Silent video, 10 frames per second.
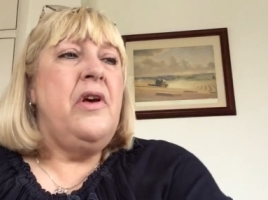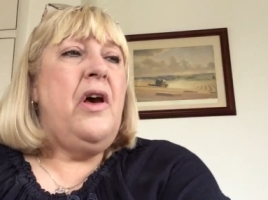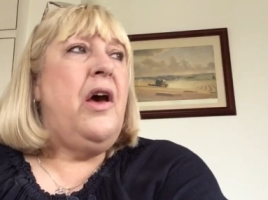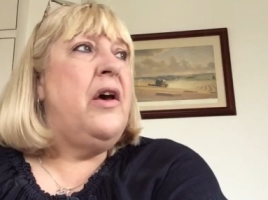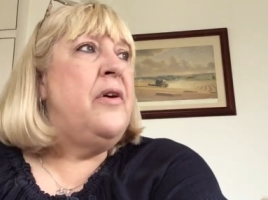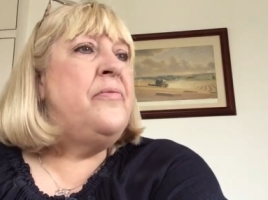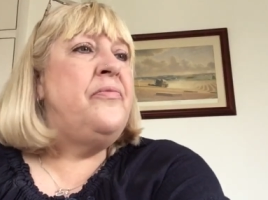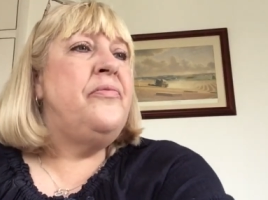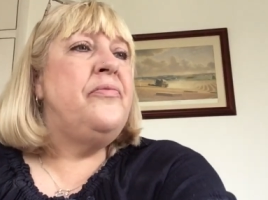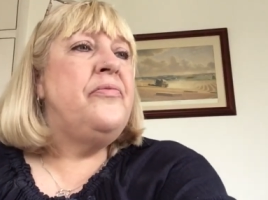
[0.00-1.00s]
Um,
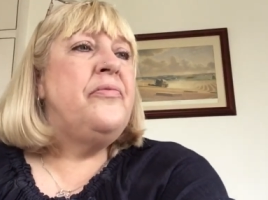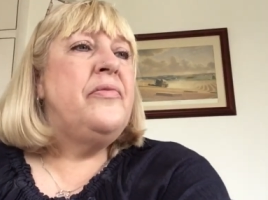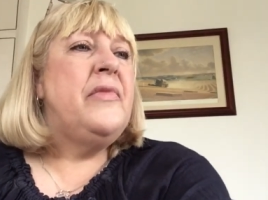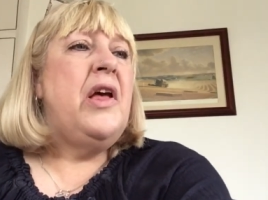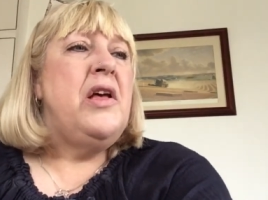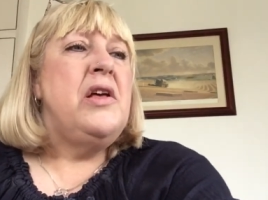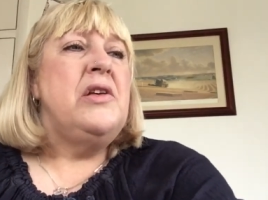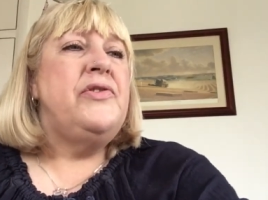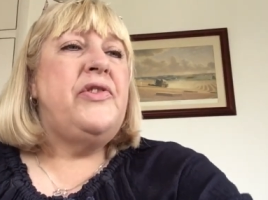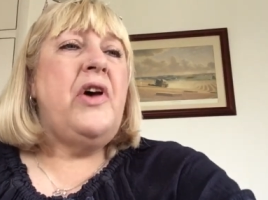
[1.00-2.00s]

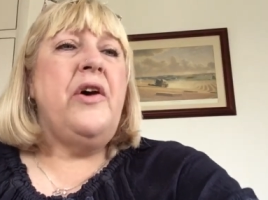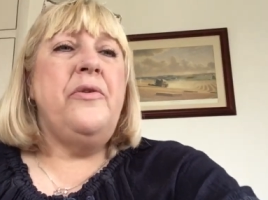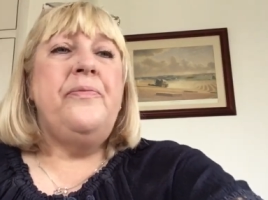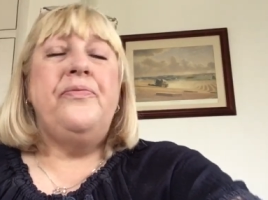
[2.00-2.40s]
so,